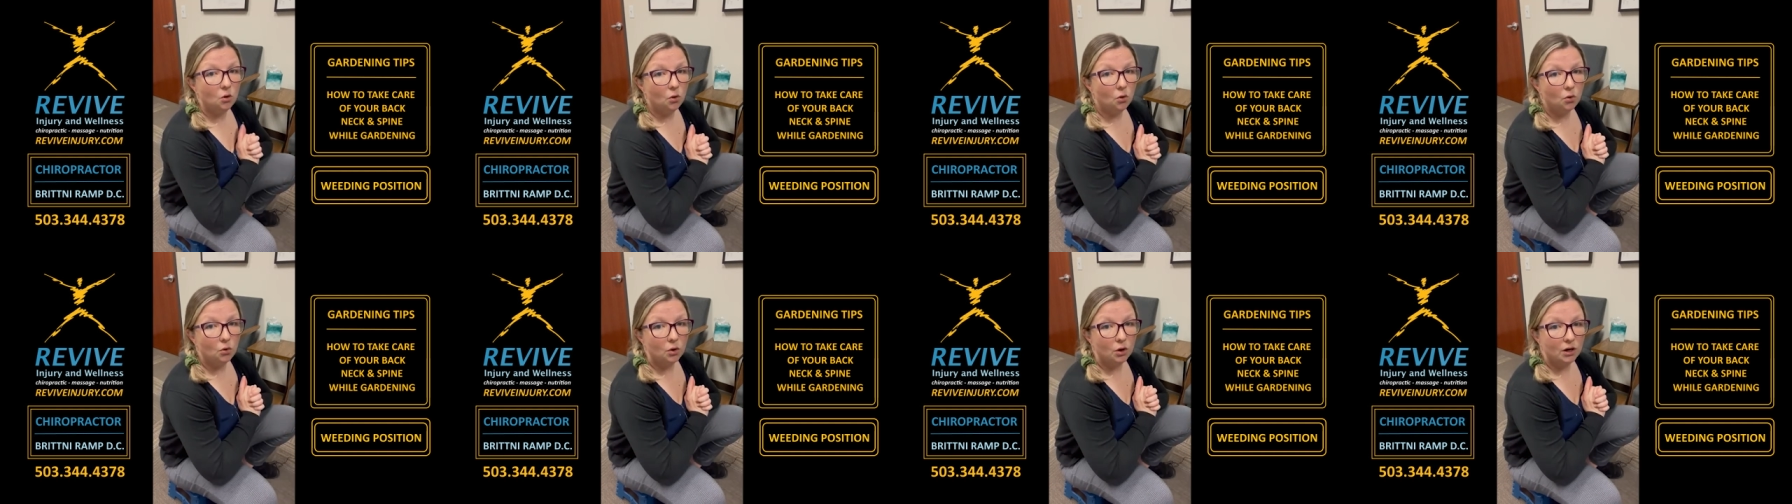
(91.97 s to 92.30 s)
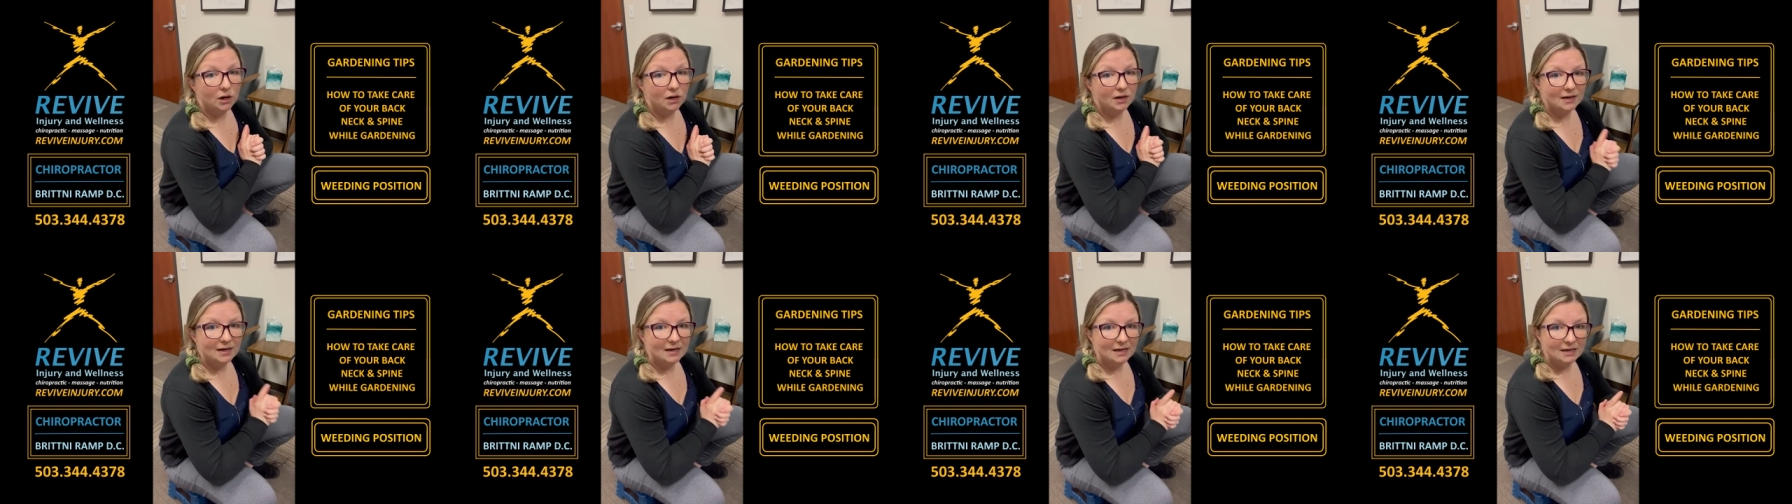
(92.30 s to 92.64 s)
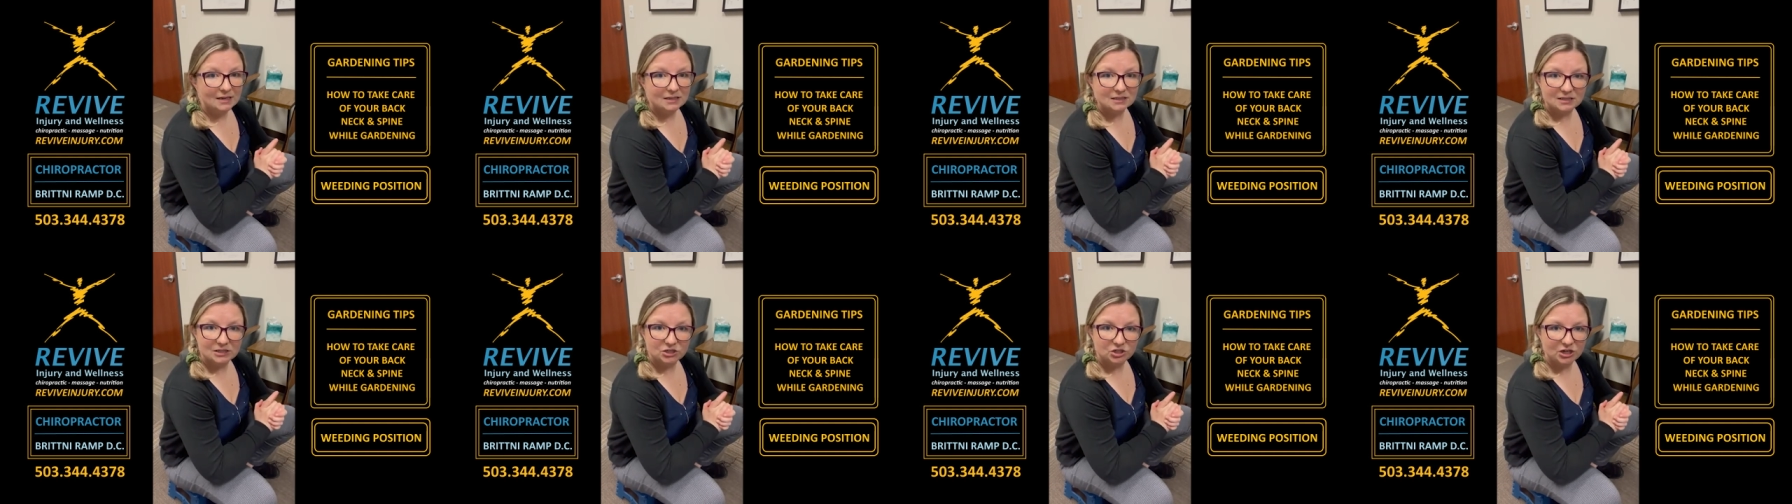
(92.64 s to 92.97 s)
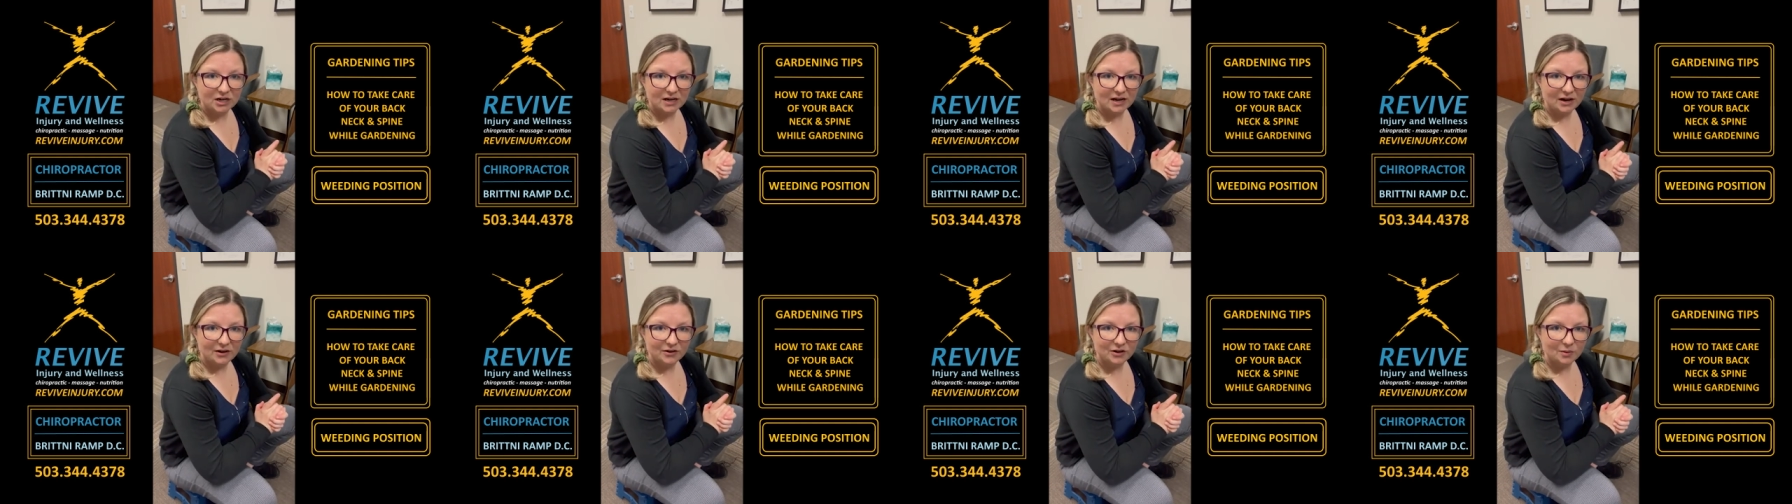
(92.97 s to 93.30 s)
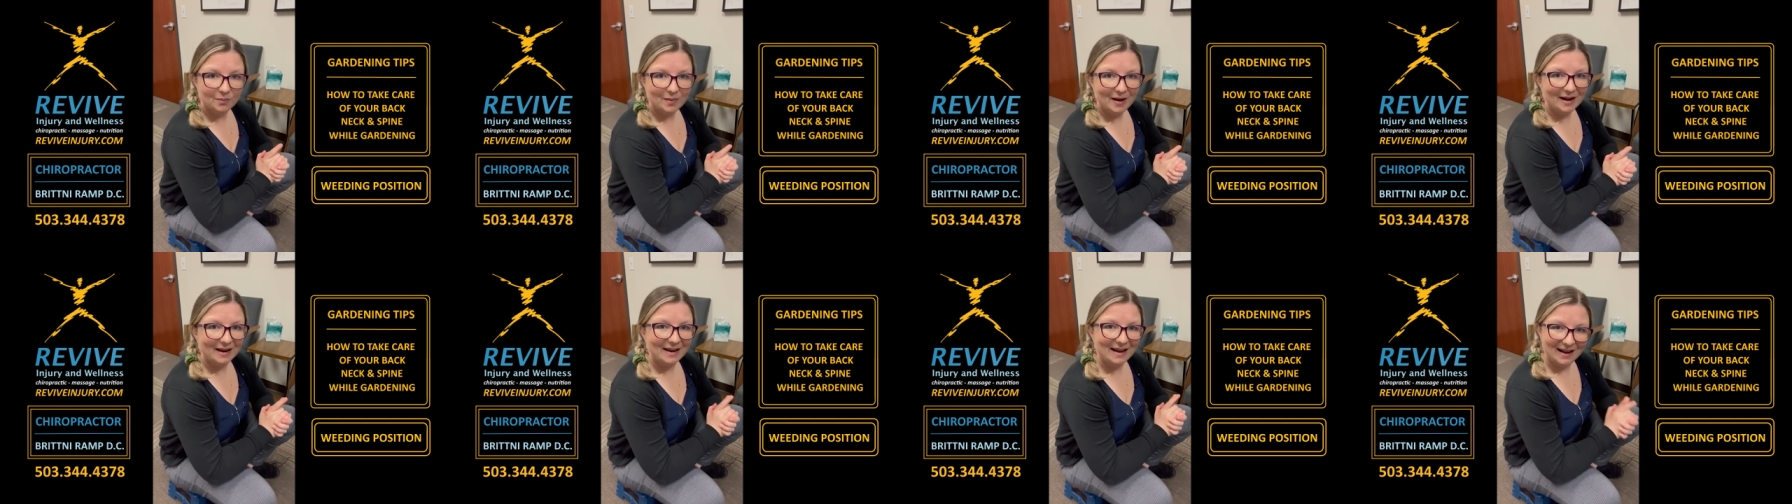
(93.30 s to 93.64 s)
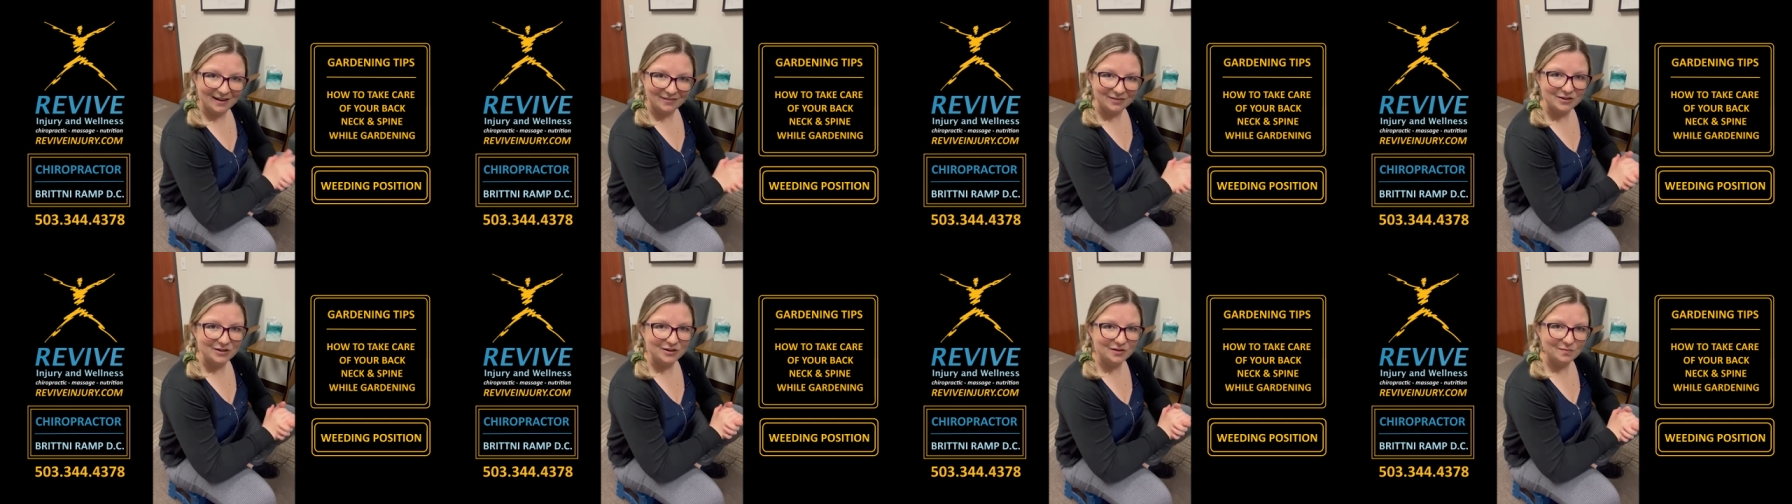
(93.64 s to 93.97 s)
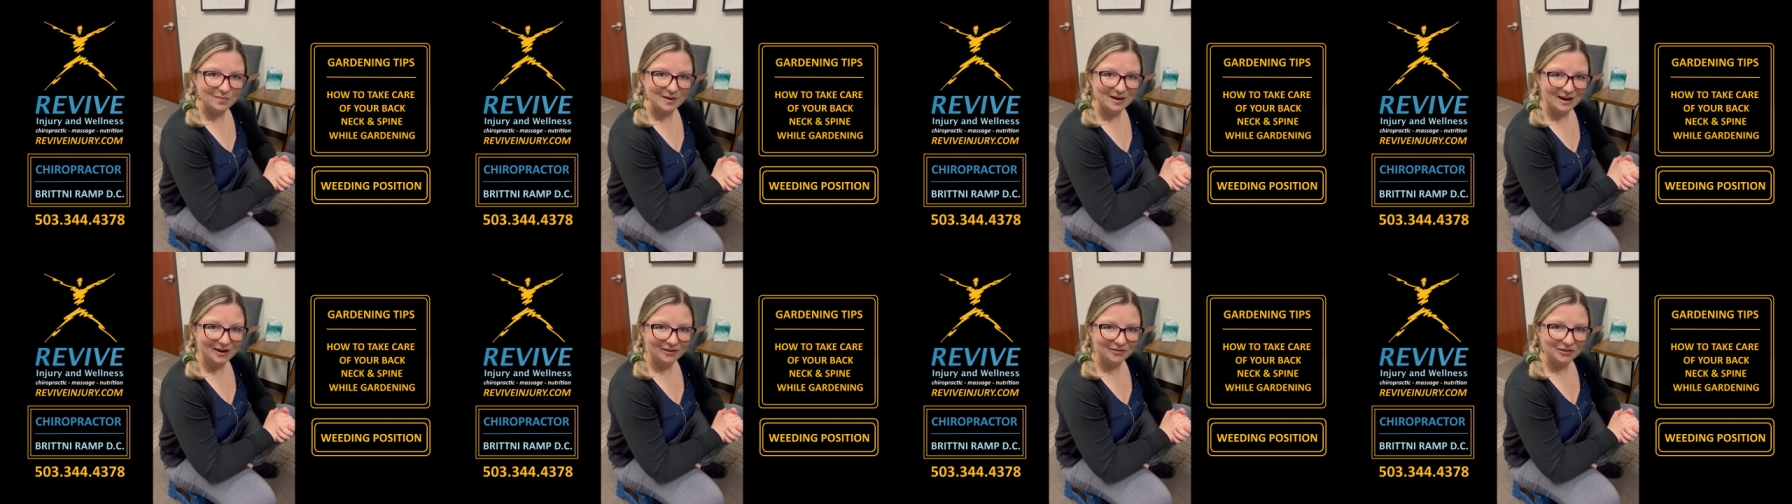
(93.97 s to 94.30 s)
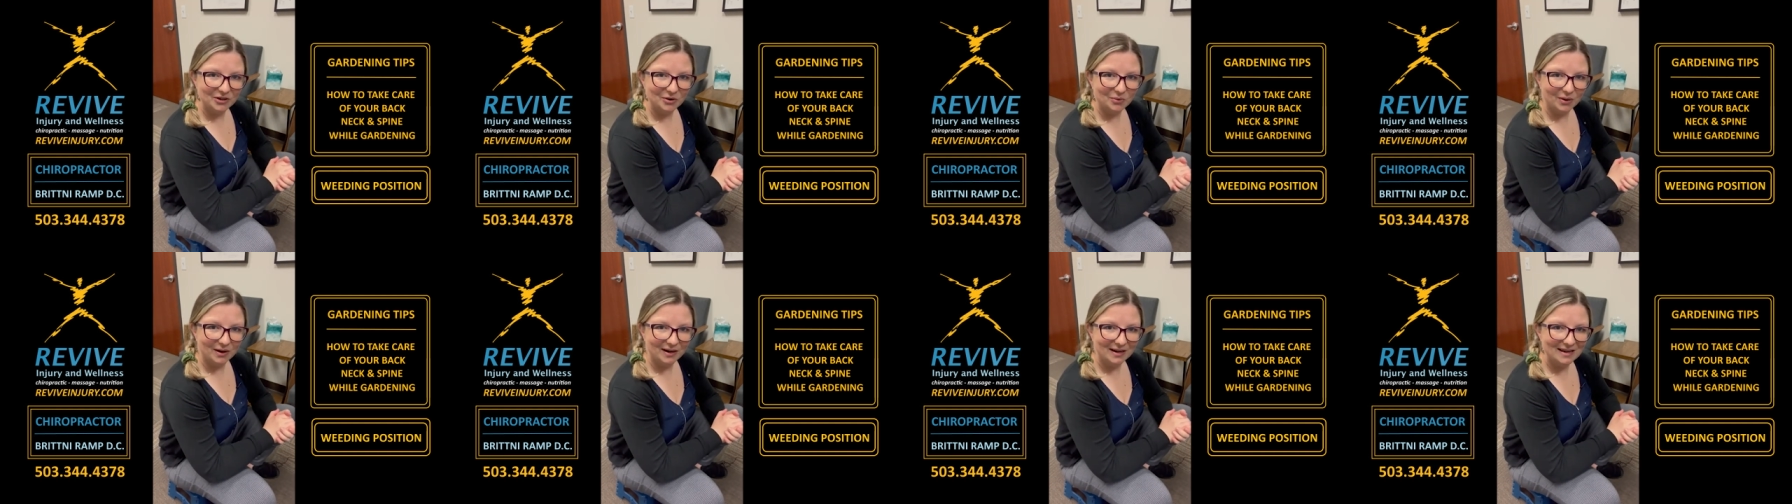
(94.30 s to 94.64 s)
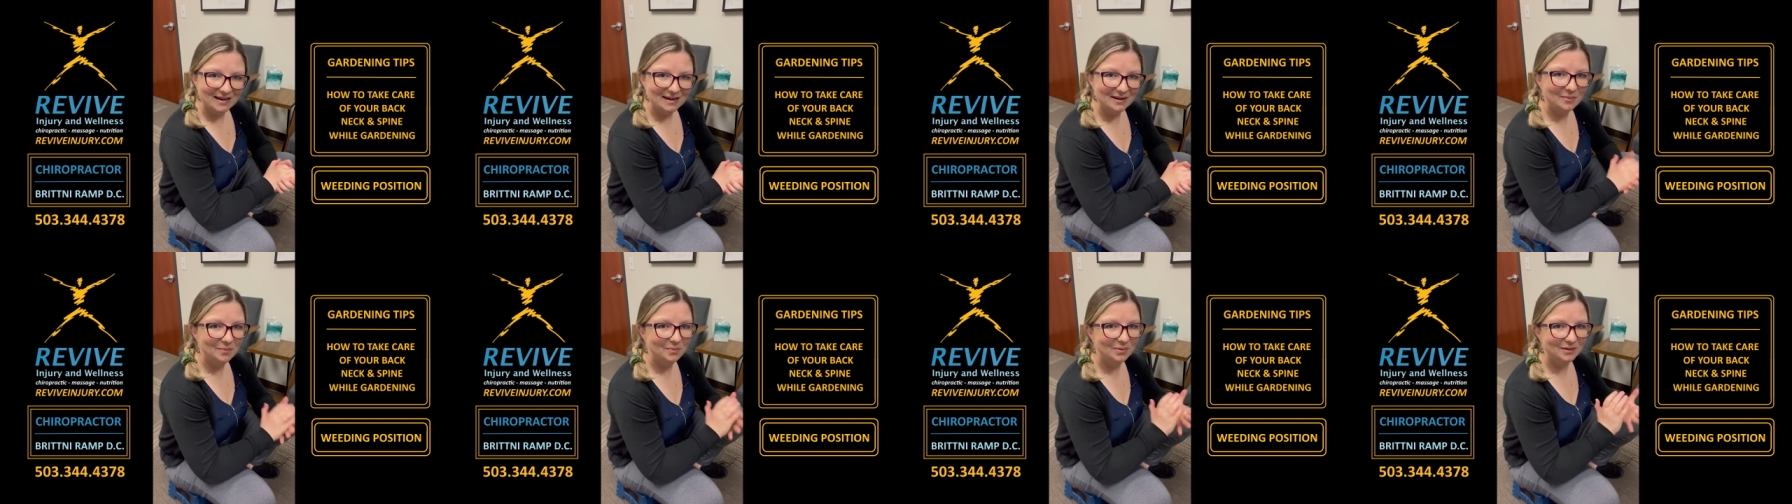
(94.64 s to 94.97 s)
or need us to check out your back after you've been out there working,